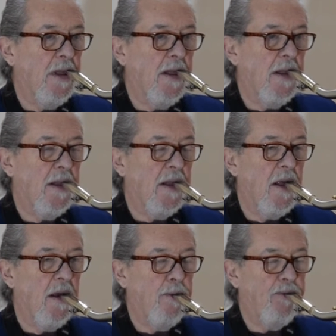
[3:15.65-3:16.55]
is,
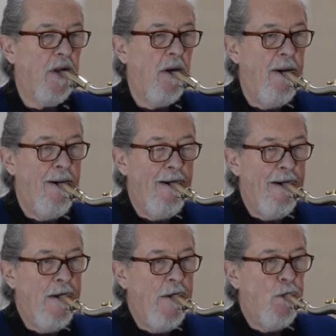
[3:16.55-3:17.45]

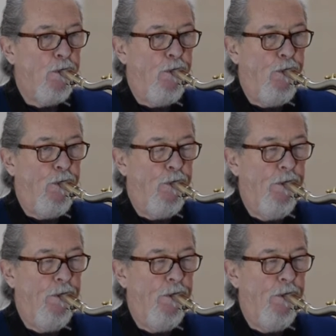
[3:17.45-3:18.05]
that's